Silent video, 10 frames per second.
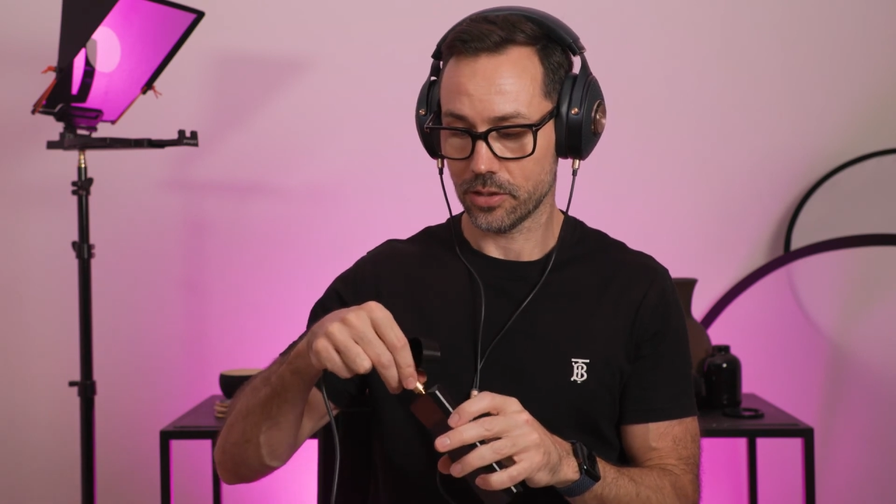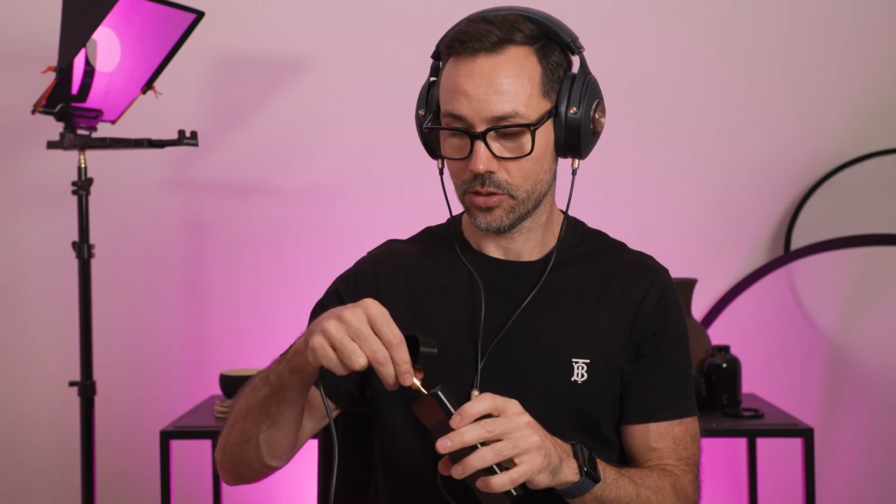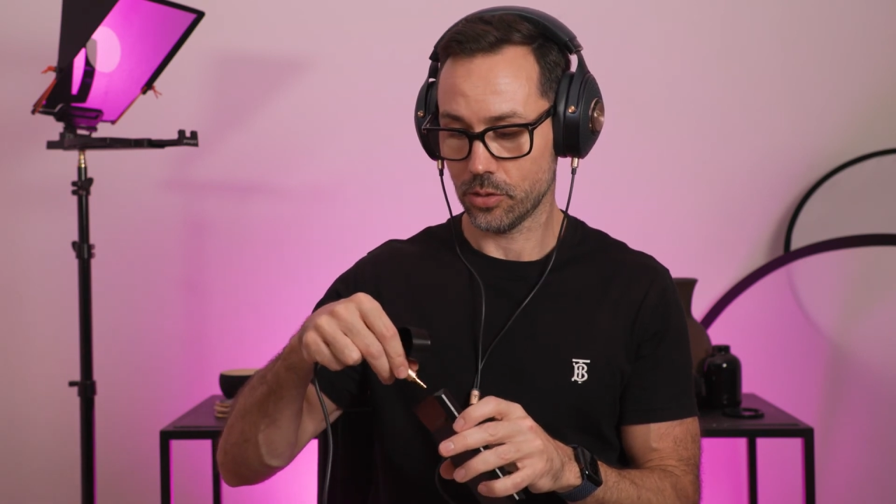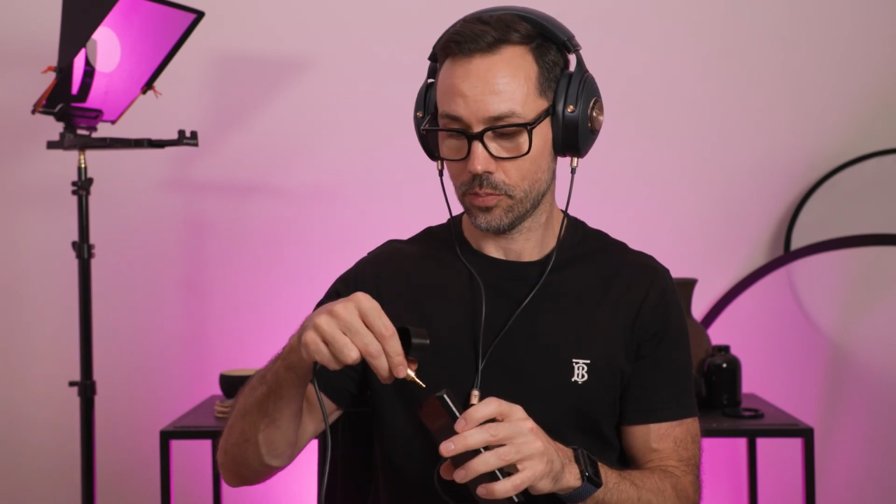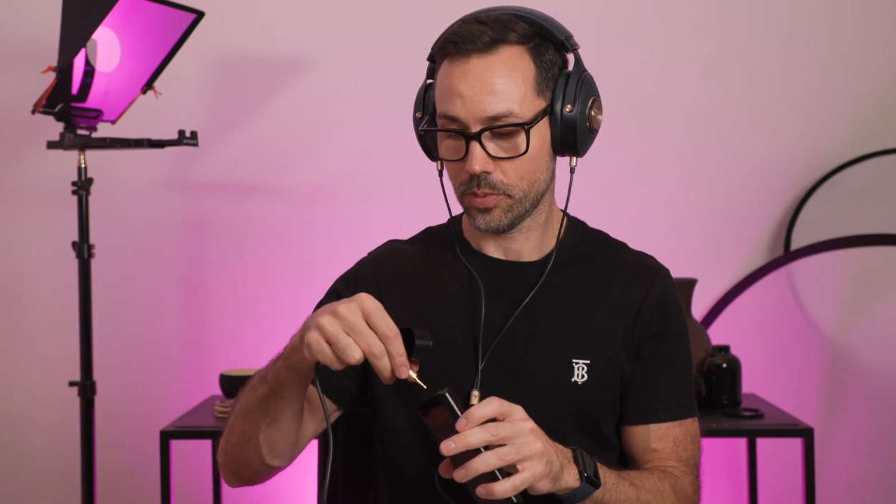
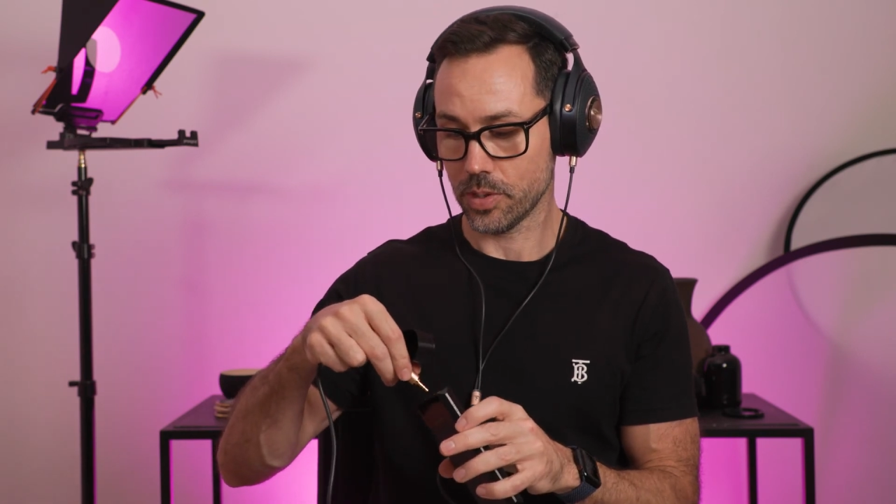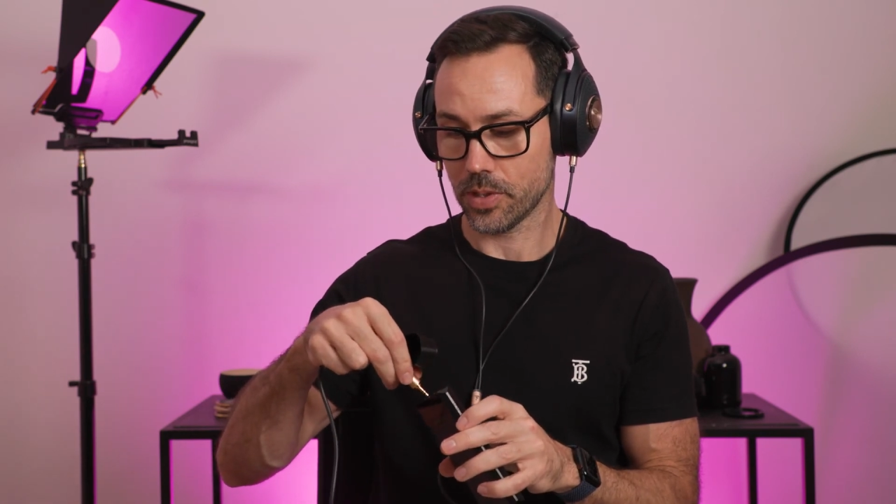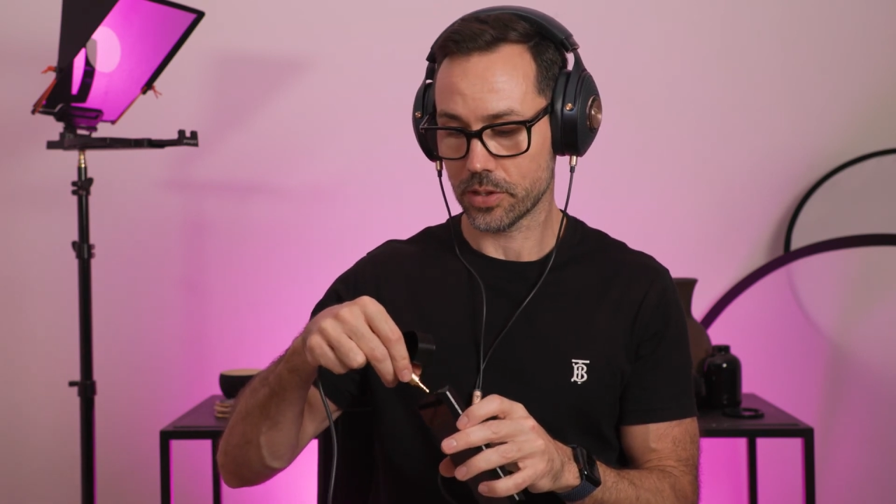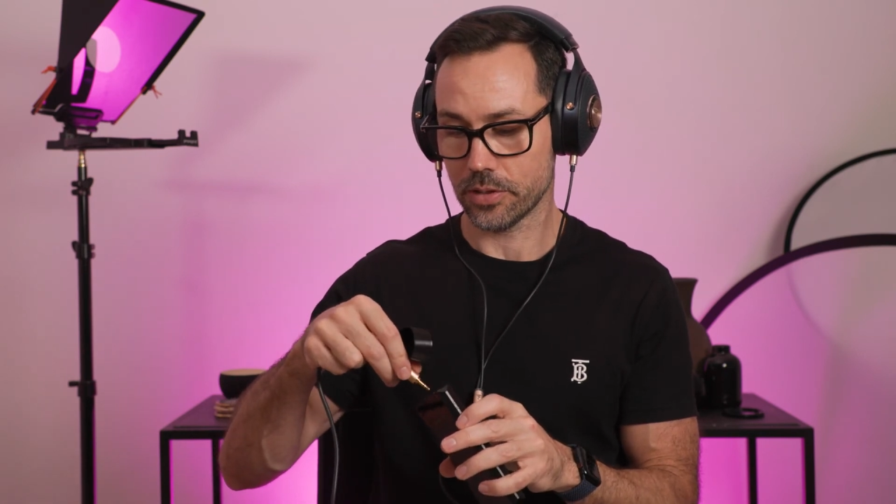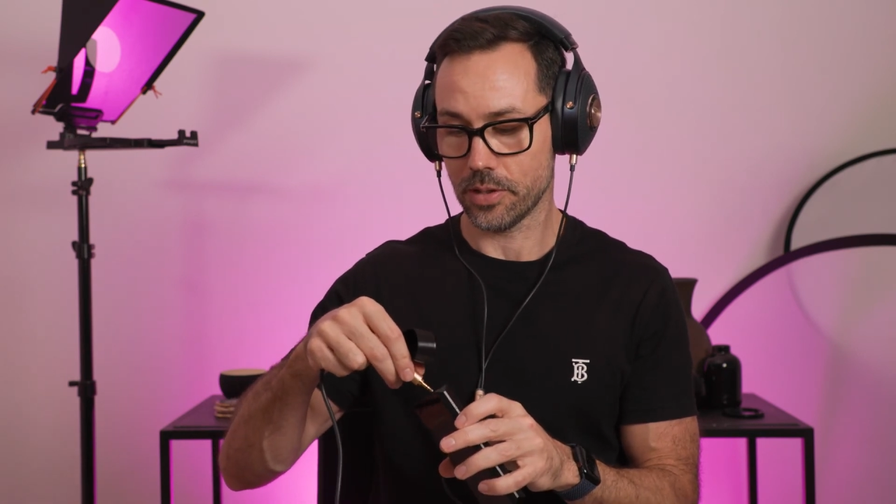to pretty
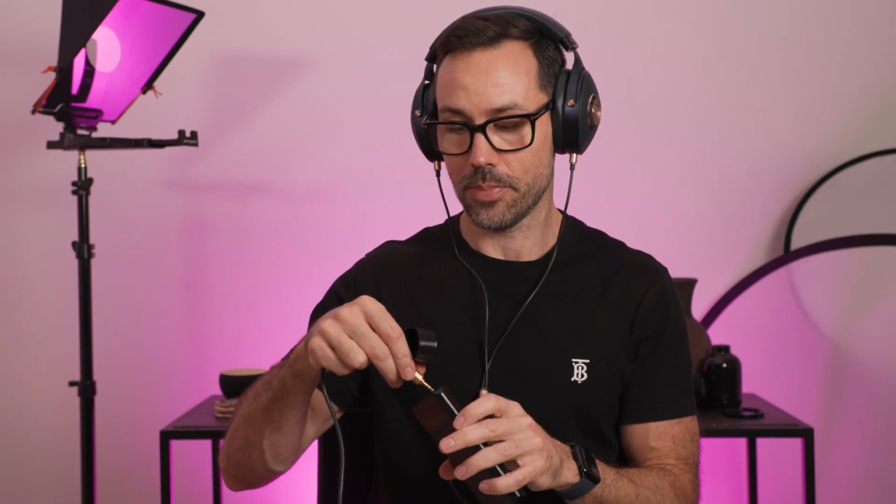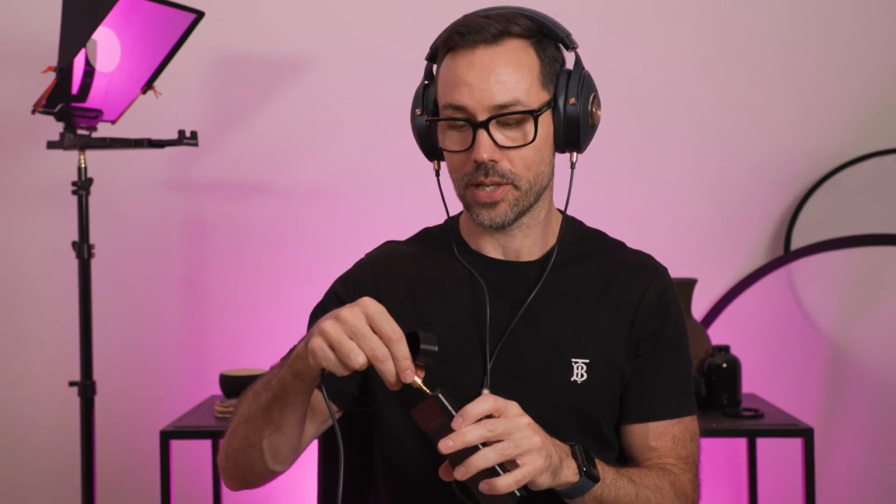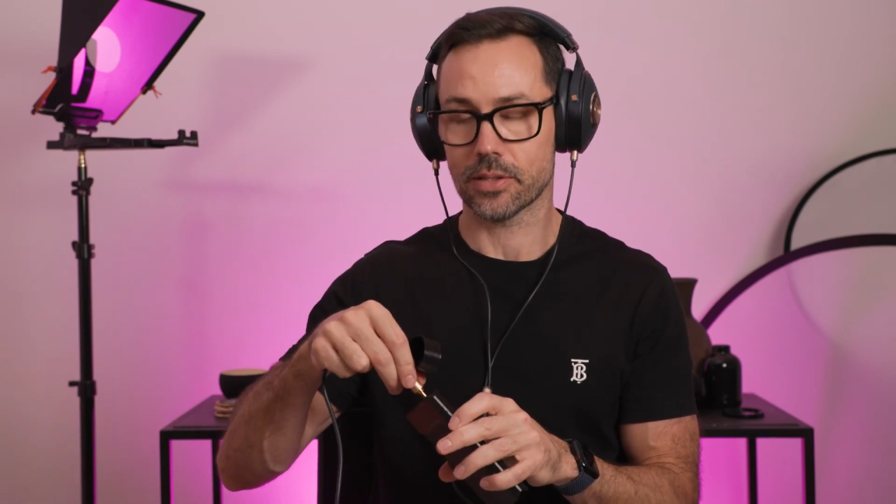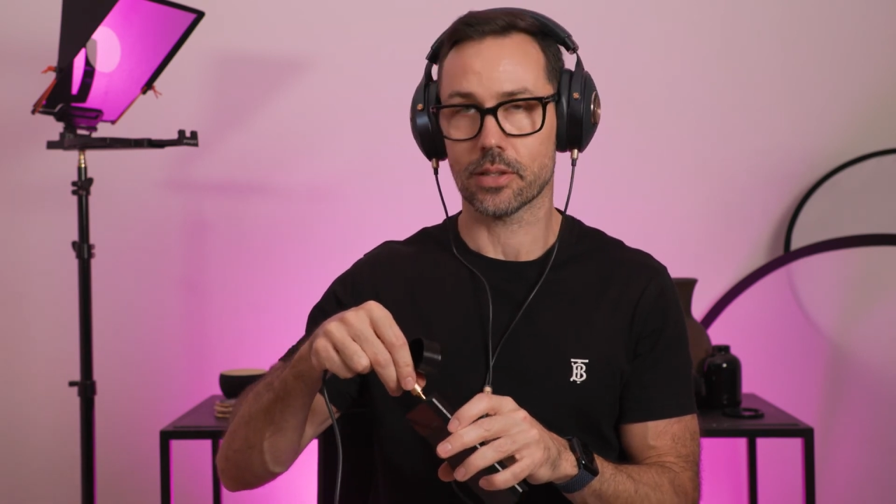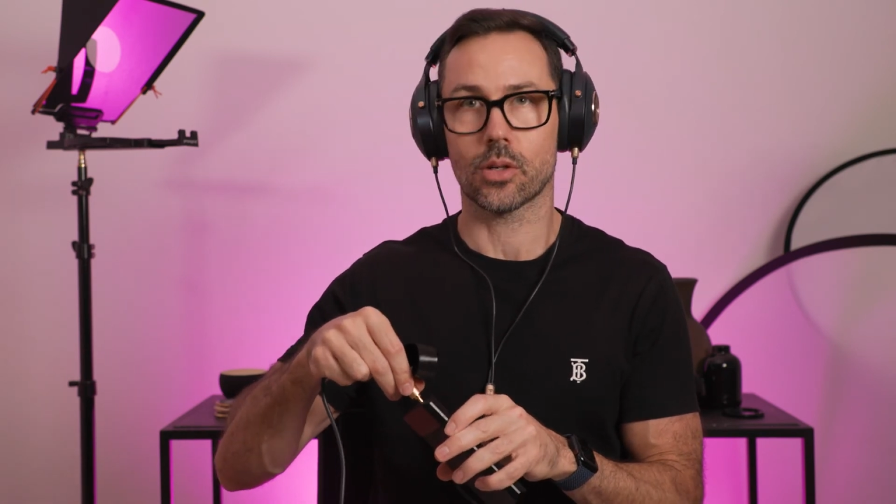much the best